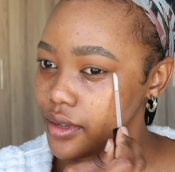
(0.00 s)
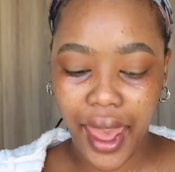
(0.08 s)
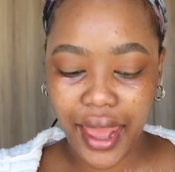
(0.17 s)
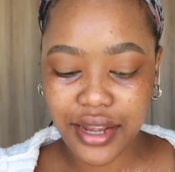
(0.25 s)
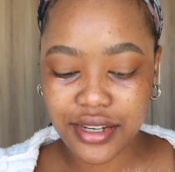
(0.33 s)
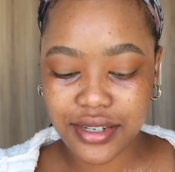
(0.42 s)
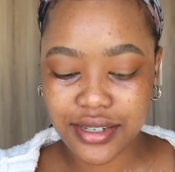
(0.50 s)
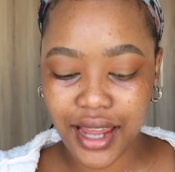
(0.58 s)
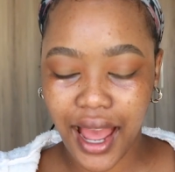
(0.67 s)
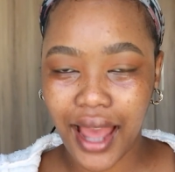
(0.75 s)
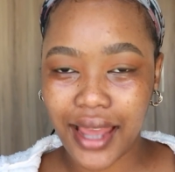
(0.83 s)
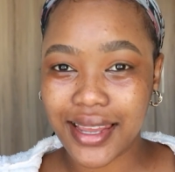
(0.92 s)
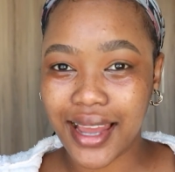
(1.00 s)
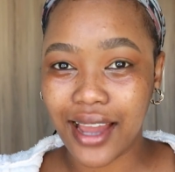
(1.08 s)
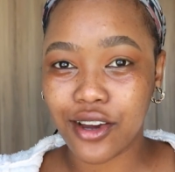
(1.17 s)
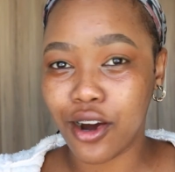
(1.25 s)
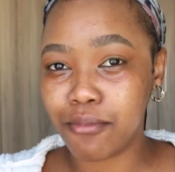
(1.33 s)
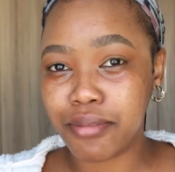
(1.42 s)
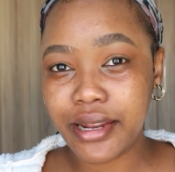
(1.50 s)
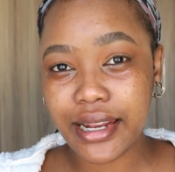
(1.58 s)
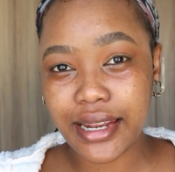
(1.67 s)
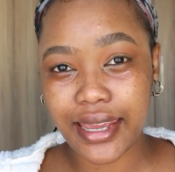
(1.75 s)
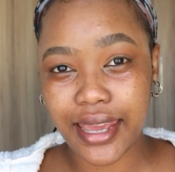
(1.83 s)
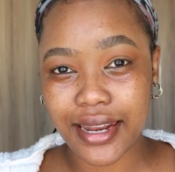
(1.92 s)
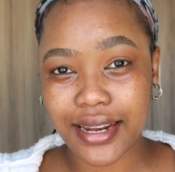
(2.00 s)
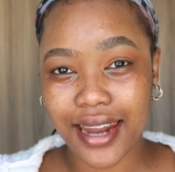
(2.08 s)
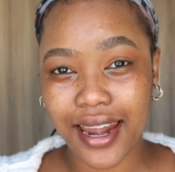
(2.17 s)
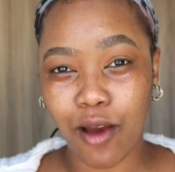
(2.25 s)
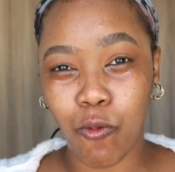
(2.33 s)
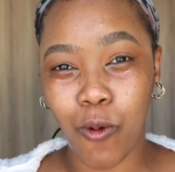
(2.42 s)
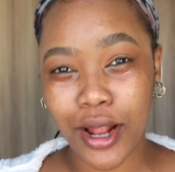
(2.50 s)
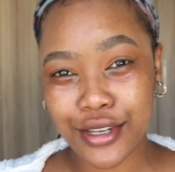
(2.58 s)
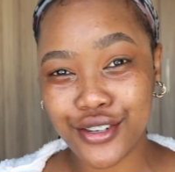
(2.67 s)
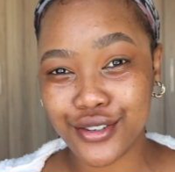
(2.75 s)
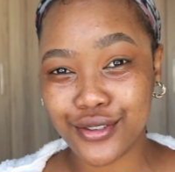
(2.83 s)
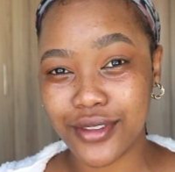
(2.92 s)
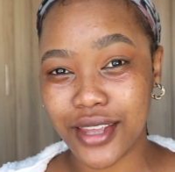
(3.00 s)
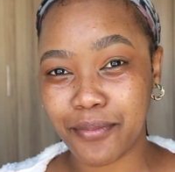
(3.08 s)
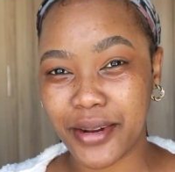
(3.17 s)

And I completely get it and I want to do that.